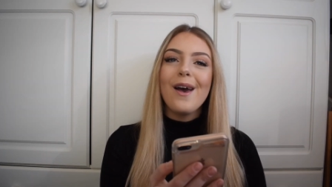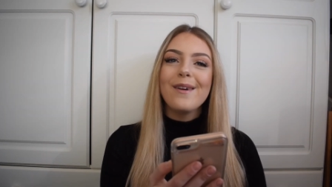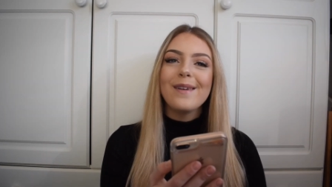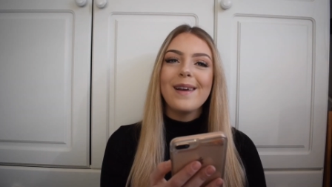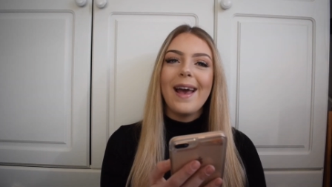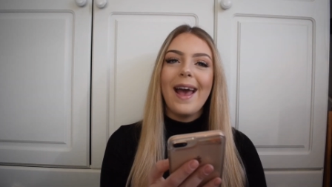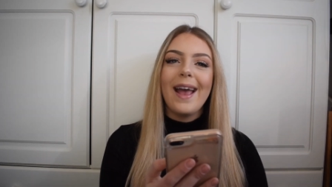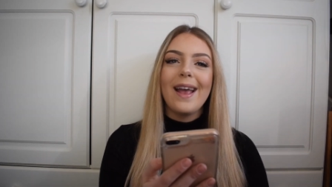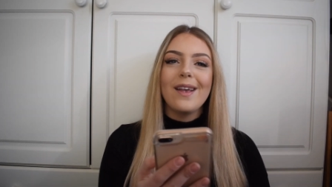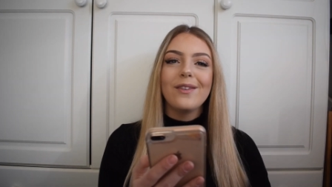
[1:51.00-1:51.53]

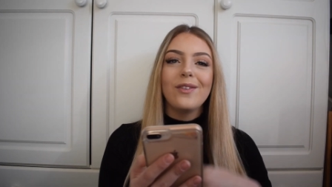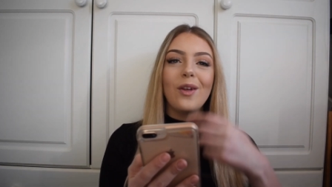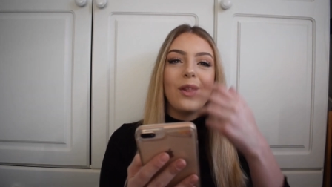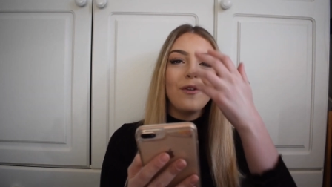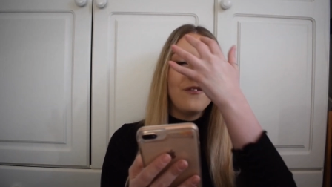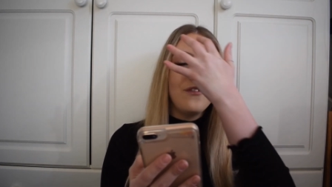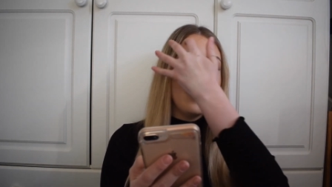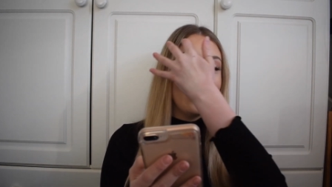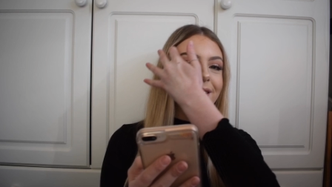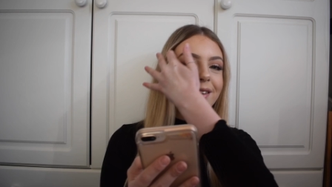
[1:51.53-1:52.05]
okay, so the
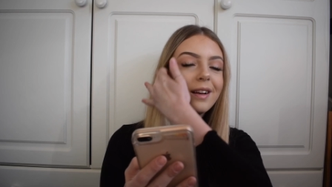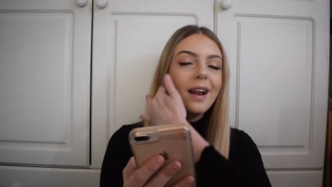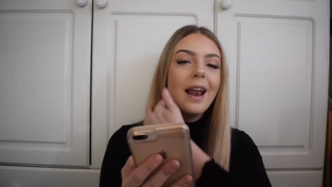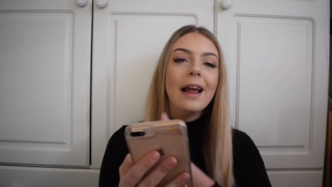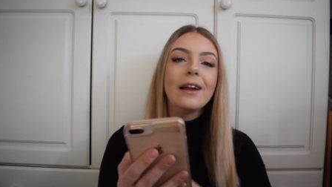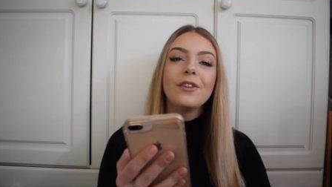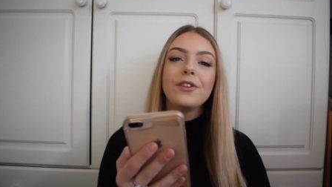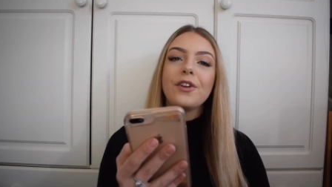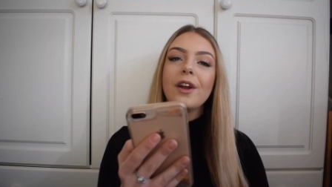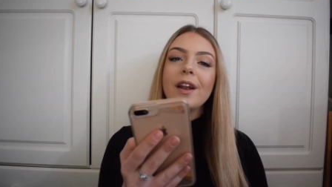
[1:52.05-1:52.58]
first
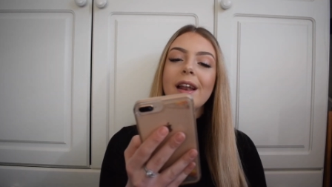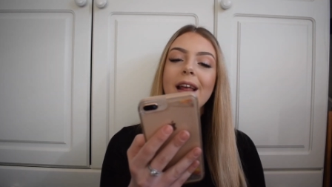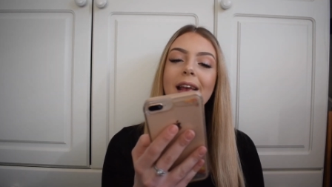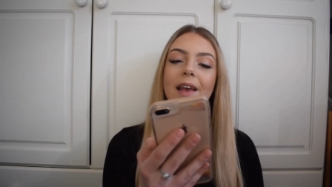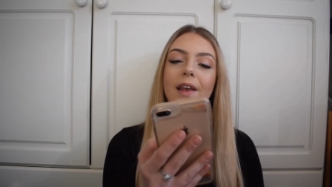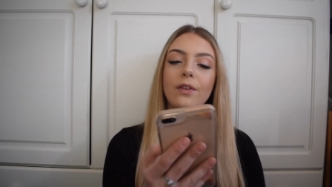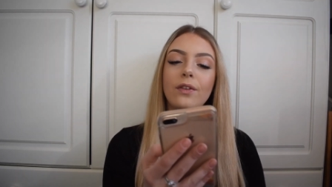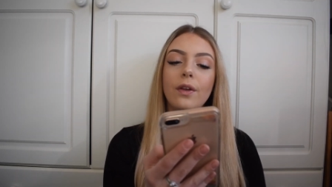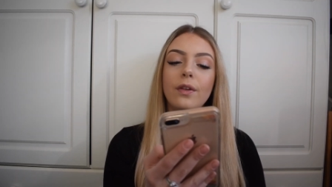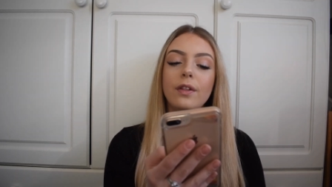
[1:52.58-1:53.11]
collection
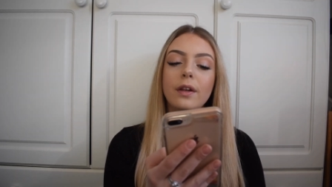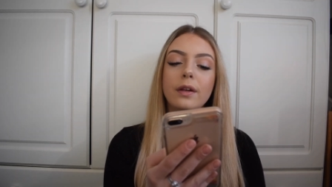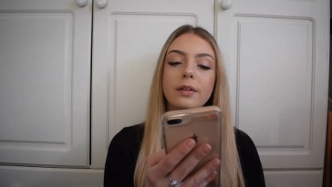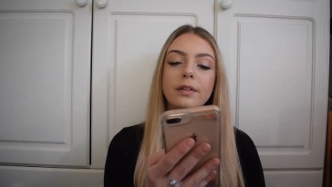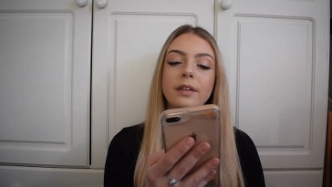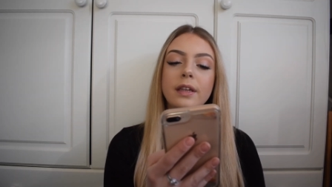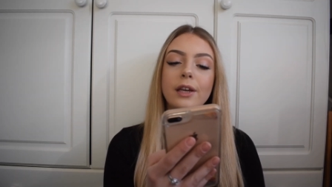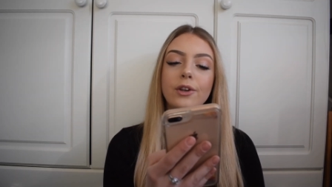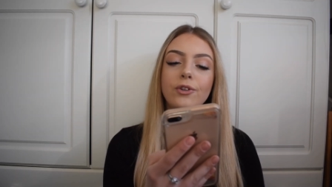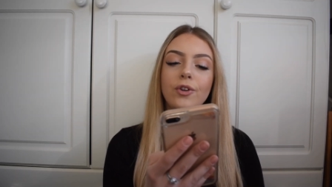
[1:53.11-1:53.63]
is the
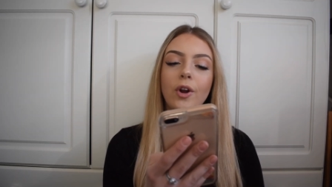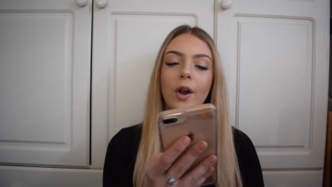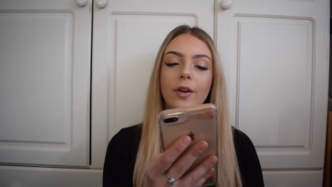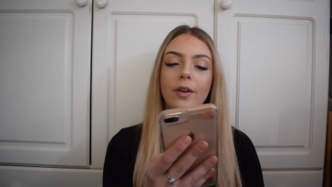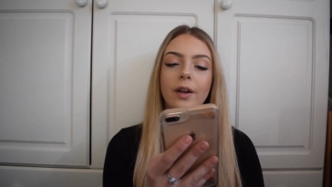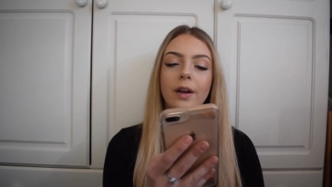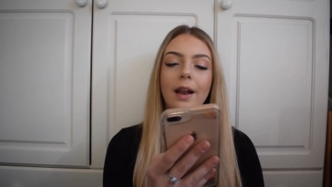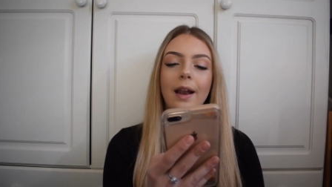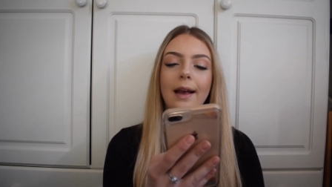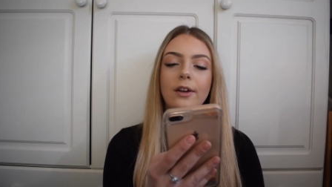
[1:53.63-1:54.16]

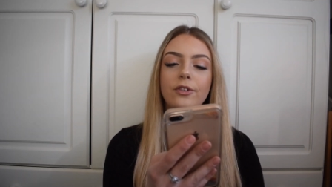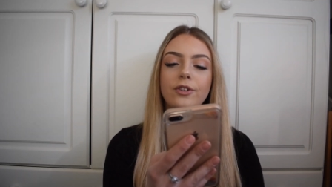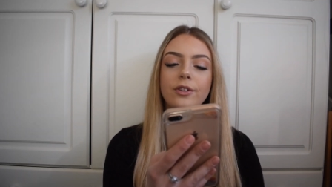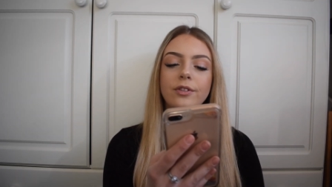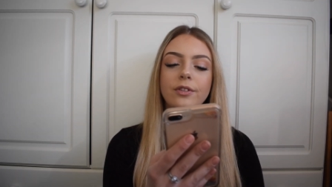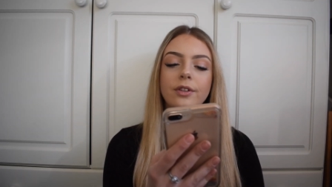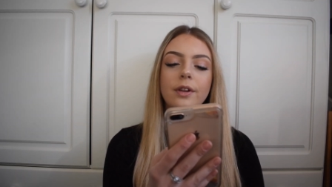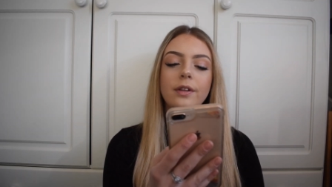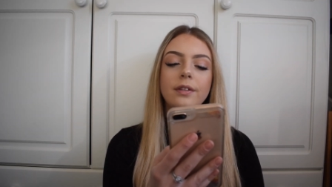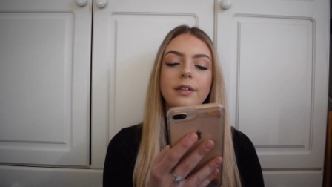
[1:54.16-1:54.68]
Citron collection.
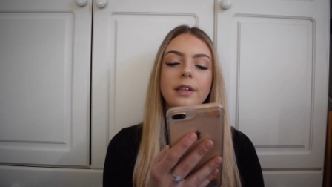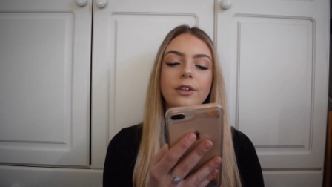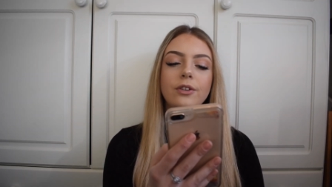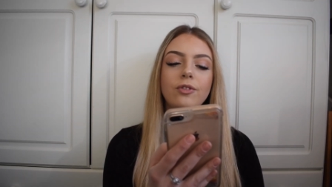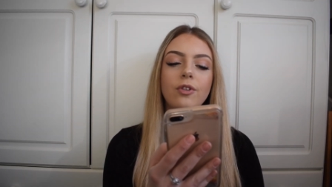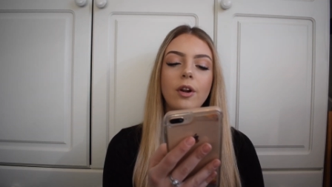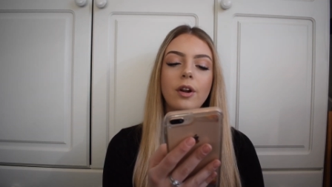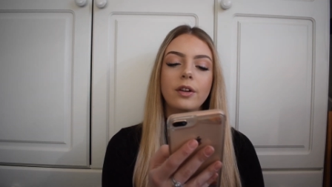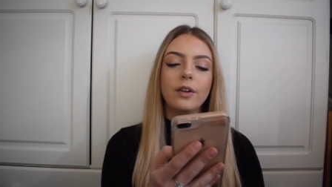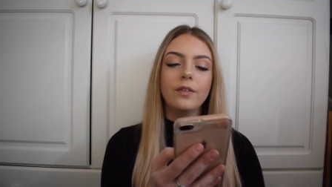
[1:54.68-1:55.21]
So the
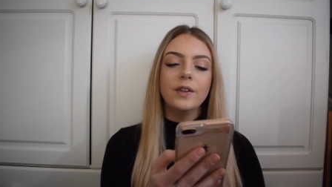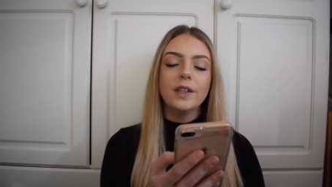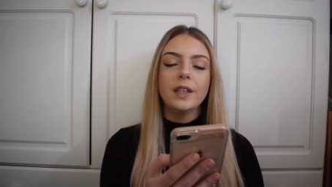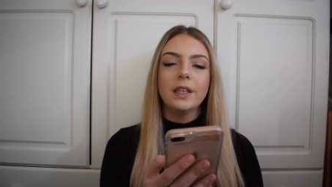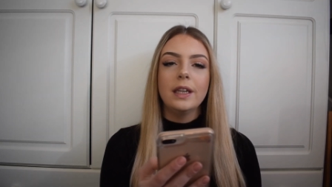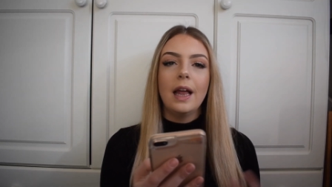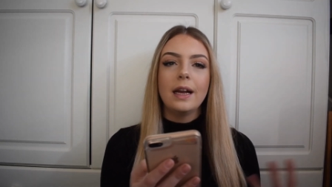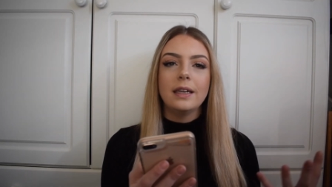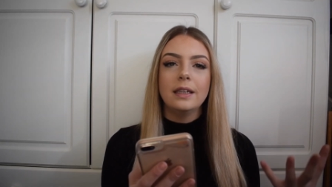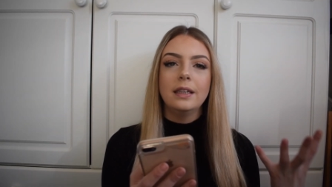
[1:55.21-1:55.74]
Citron is obviously
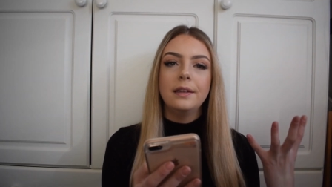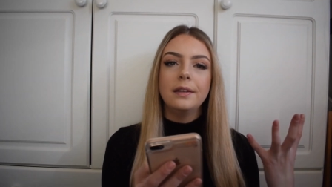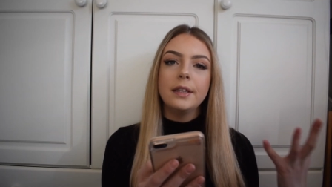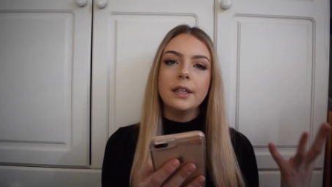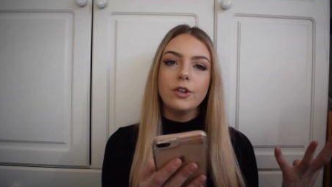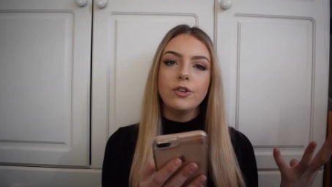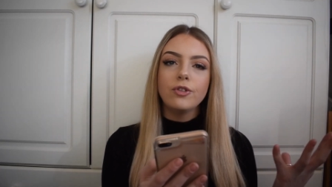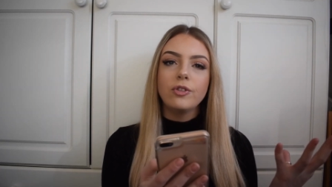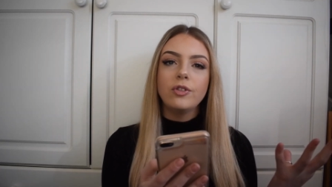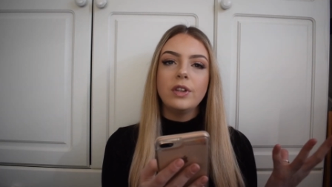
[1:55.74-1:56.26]
like a
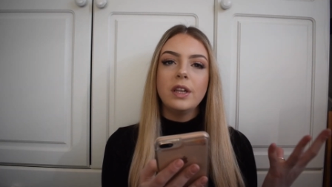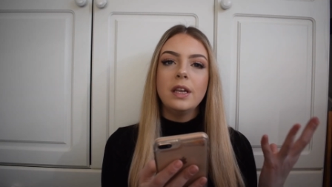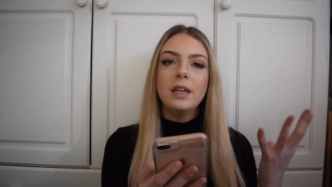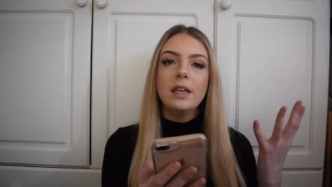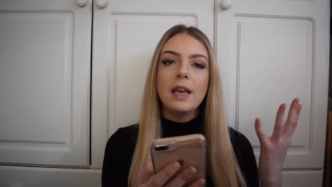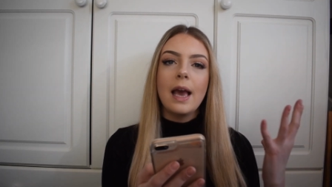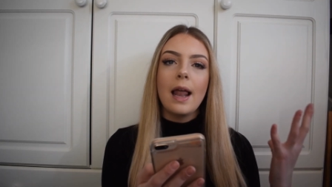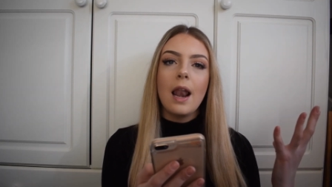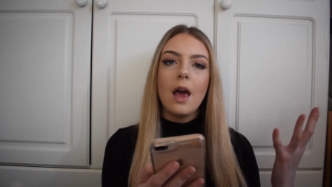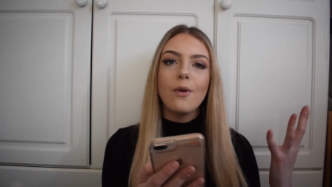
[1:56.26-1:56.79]
citrusy
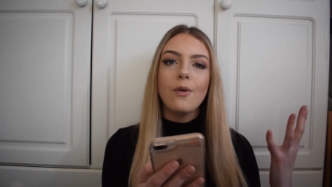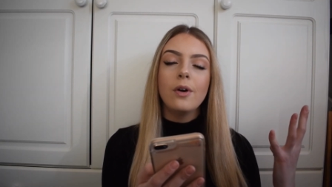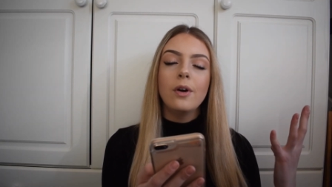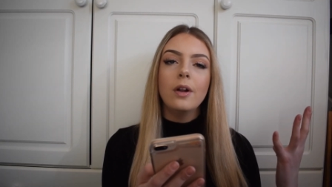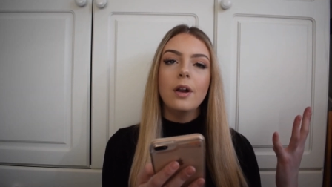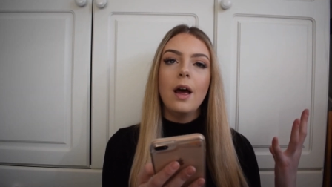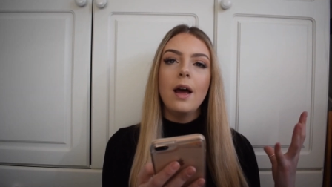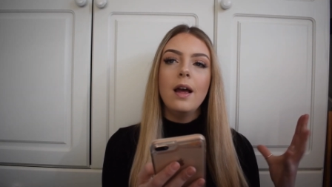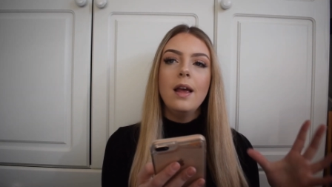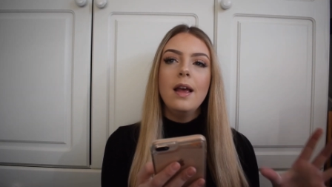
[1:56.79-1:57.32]
yellow
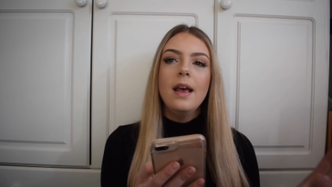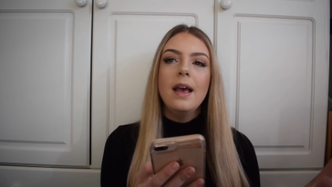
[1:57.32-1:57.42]
colour.